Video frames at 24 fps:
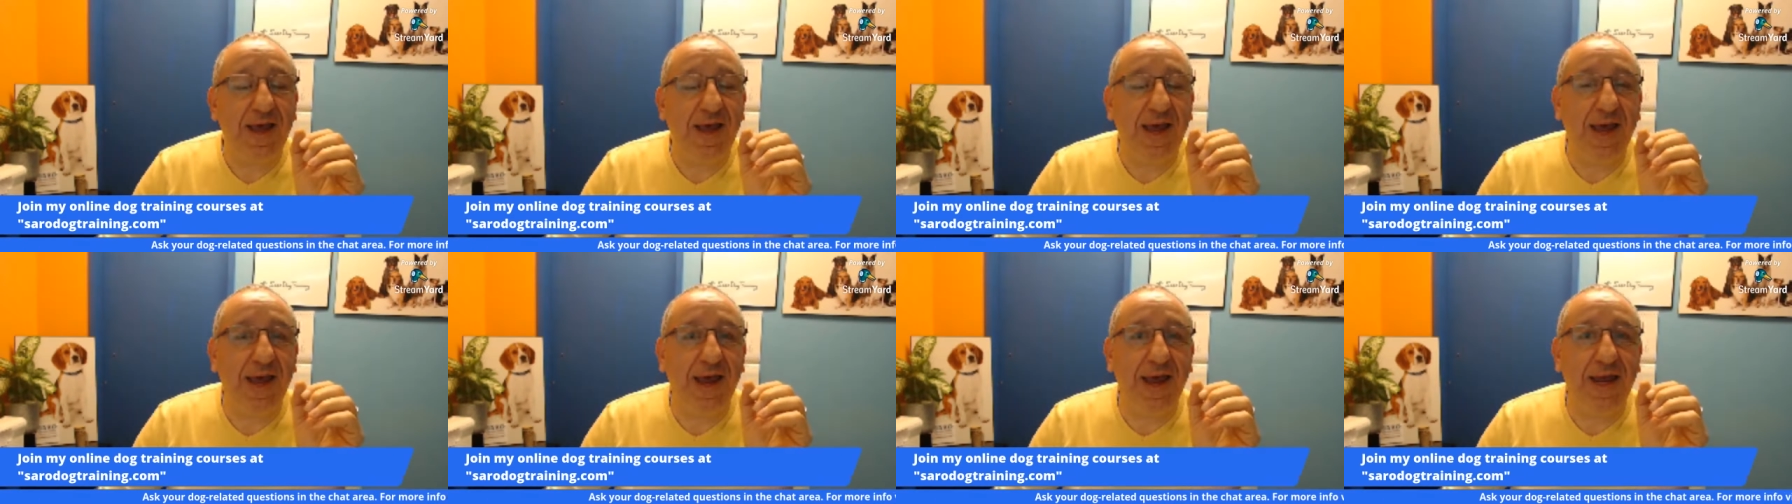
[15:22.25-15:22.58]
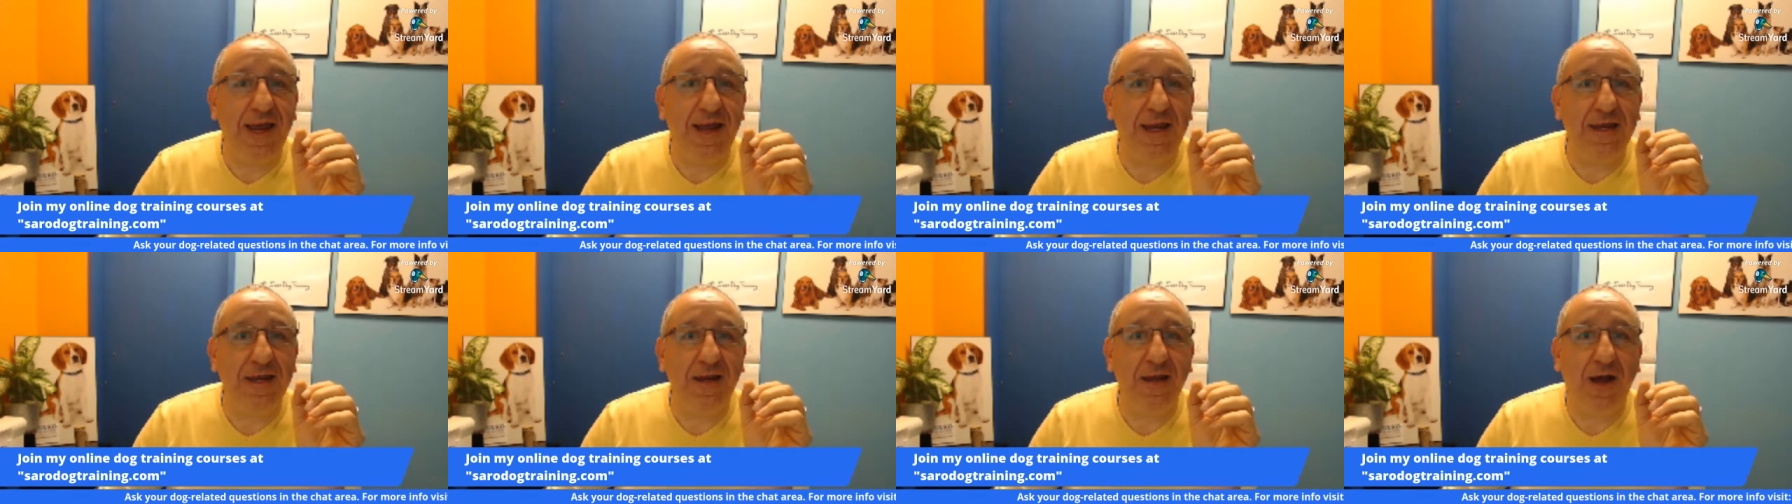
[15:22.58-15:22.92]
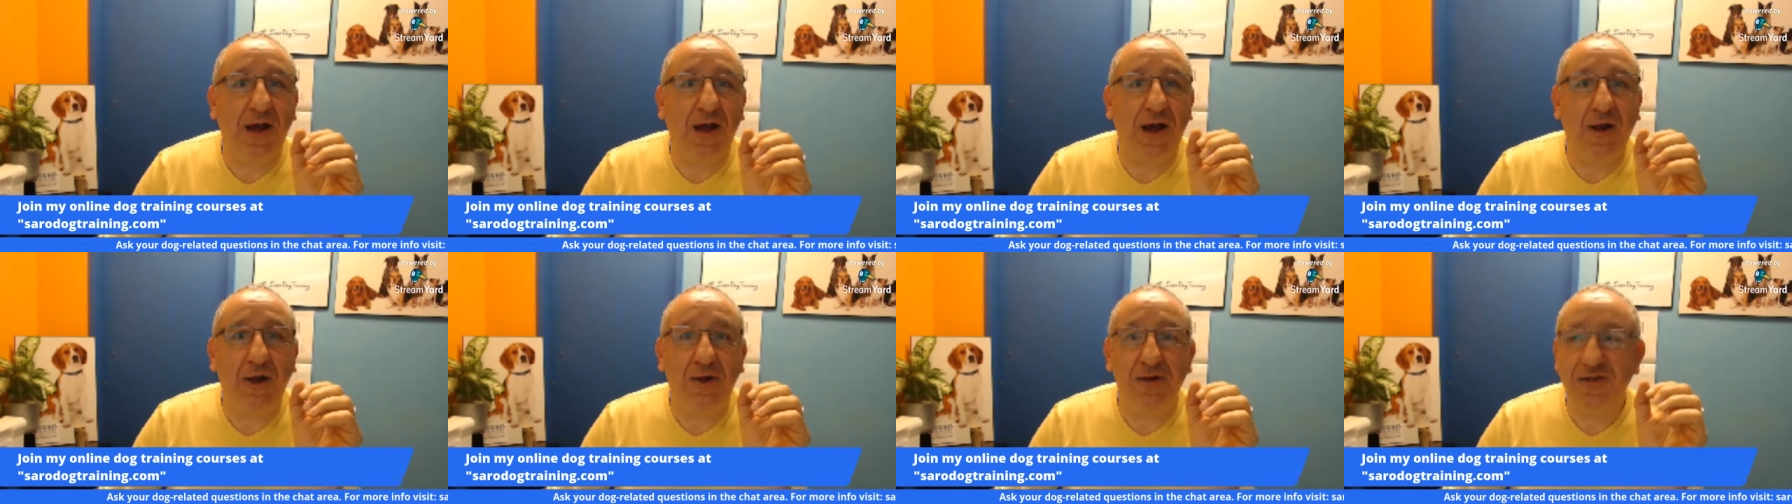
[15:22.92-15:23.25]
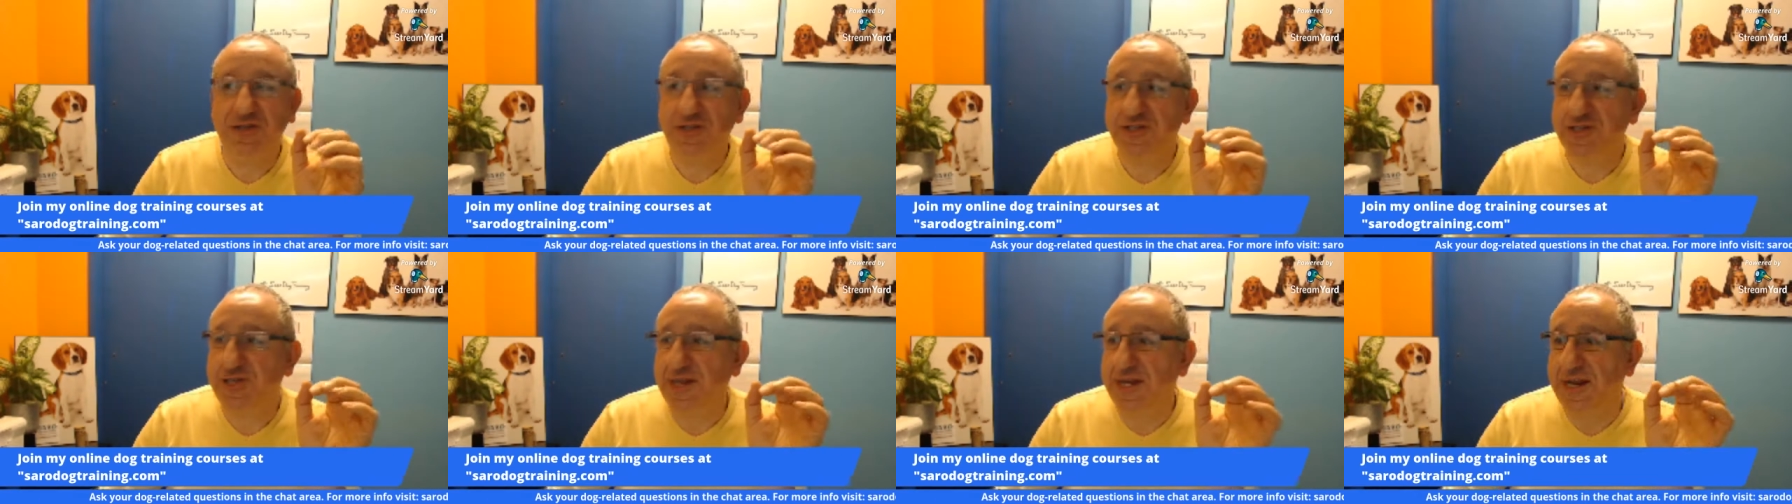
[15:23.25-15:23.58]
and I'll
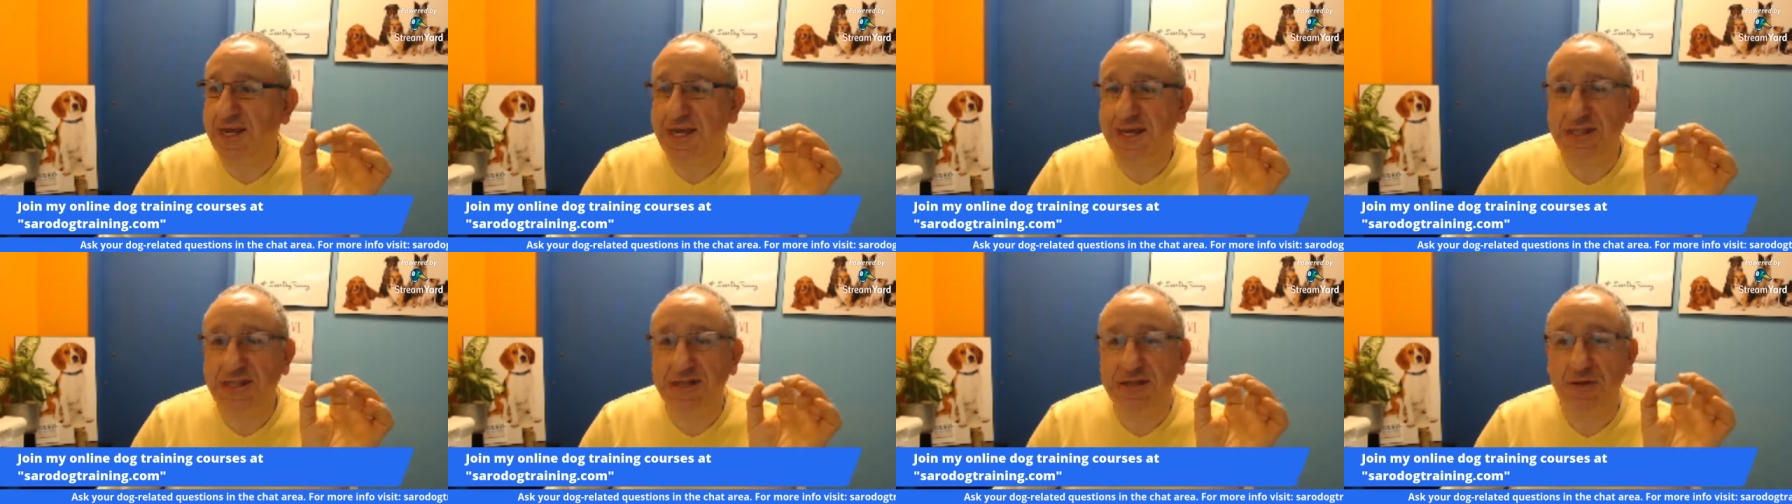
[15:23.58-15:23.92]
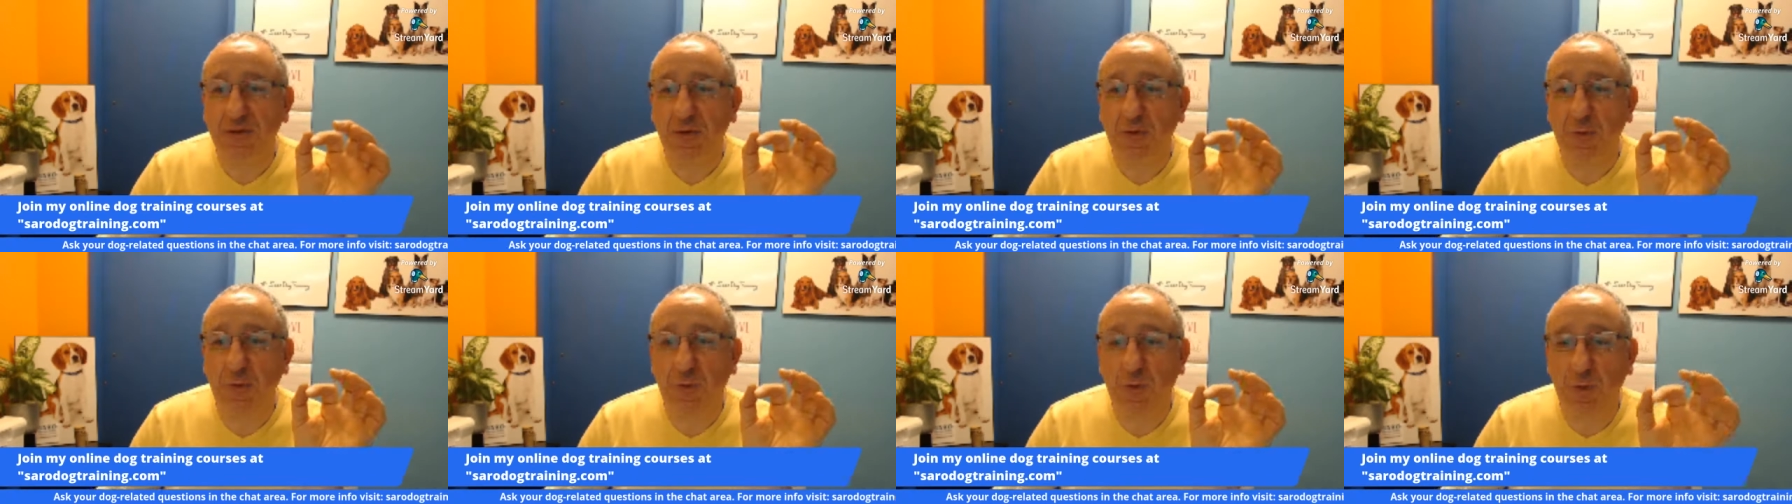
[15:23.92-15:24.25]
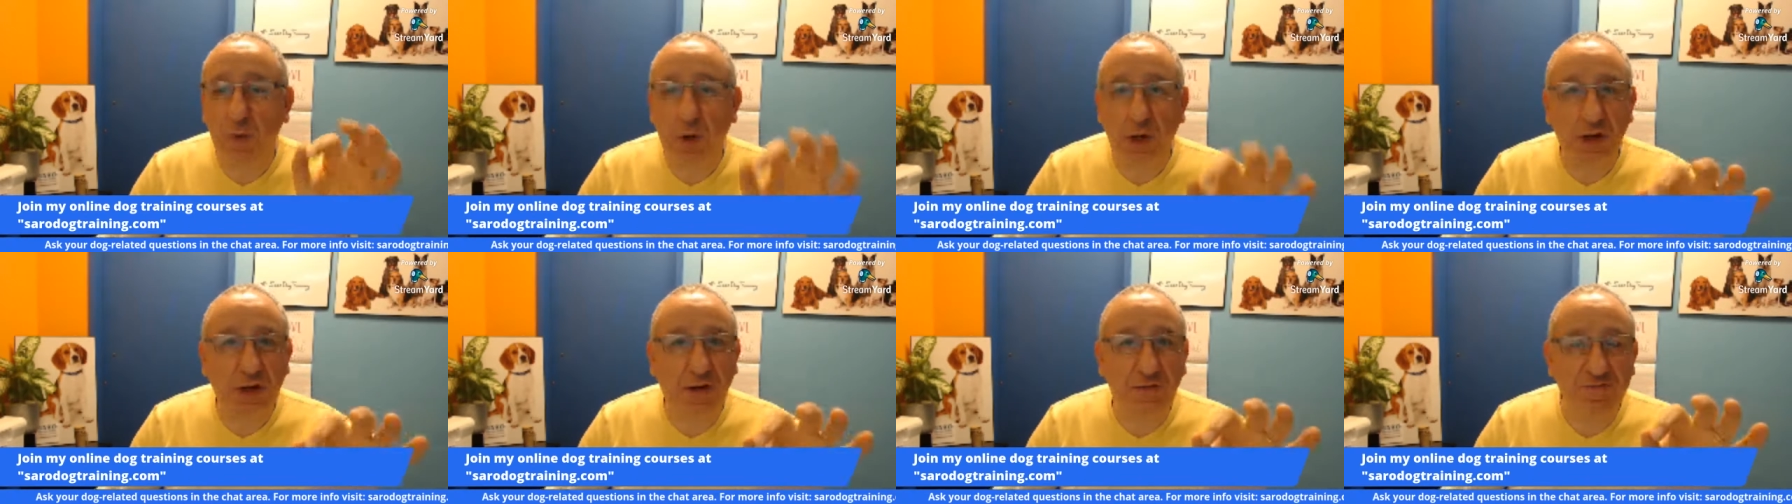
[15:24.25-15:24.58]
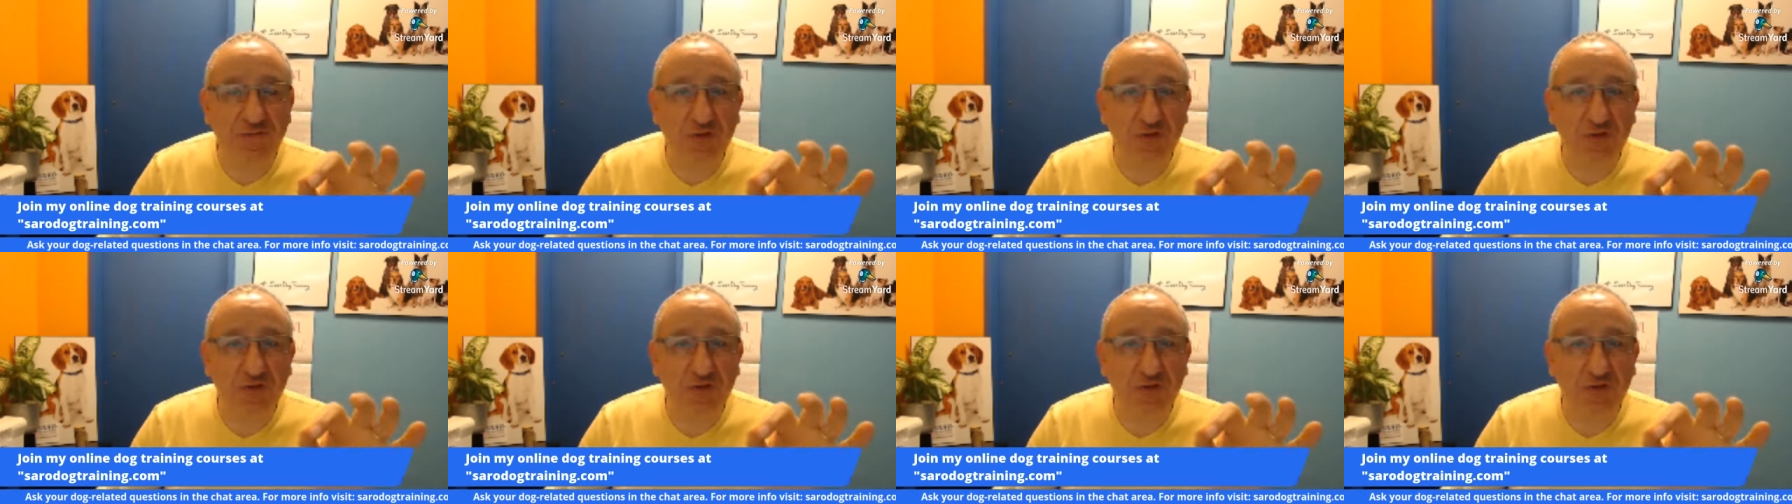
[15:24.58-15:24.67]
select one of